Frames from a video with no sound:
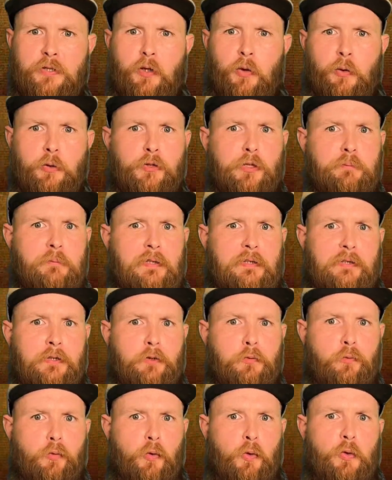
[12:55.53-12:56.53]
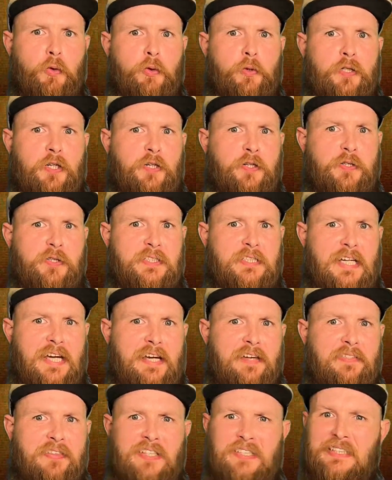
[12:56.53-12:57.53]
ultimately ruled her
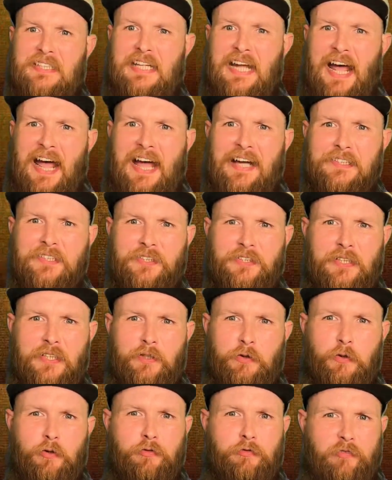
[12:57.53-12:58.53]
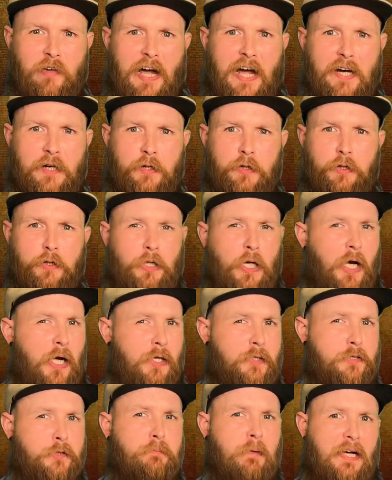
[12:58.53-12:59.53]
death as an accidental fire
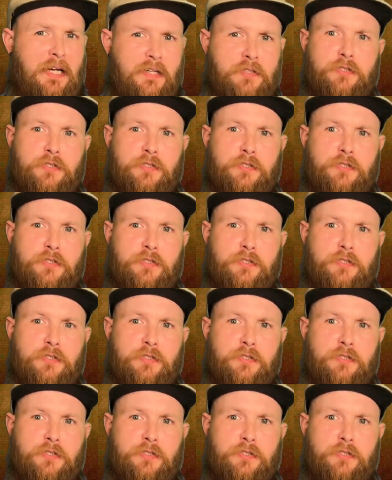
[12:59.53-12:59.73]
caused by a